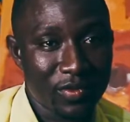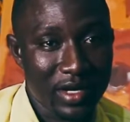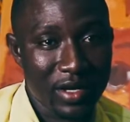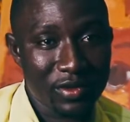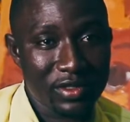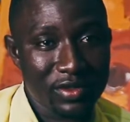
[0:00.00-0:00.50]

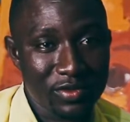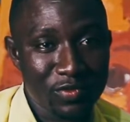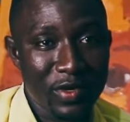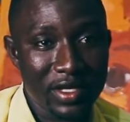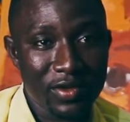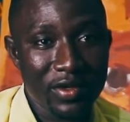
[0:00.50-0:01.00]
when I was
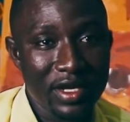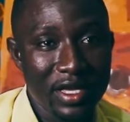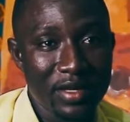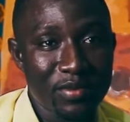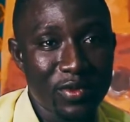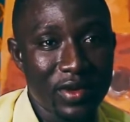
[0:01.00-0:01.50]
working on the
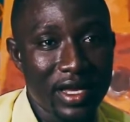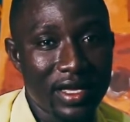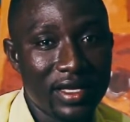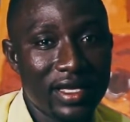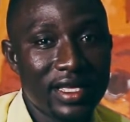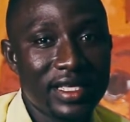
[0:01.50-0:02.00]
Ebola
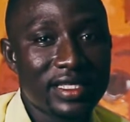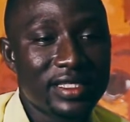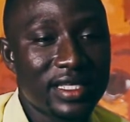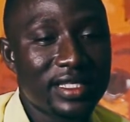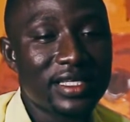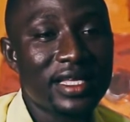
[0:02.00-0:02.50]

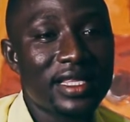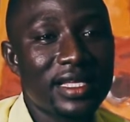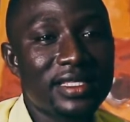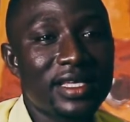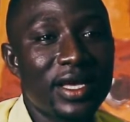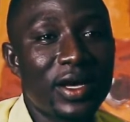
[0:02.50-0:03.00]
stated
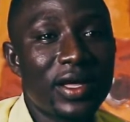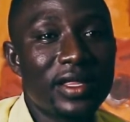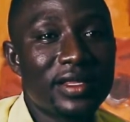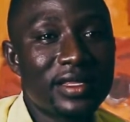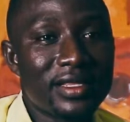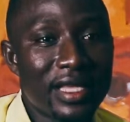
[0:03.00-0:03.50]

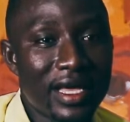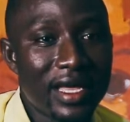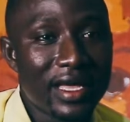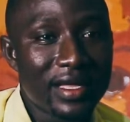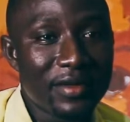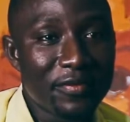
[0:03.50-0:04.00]
that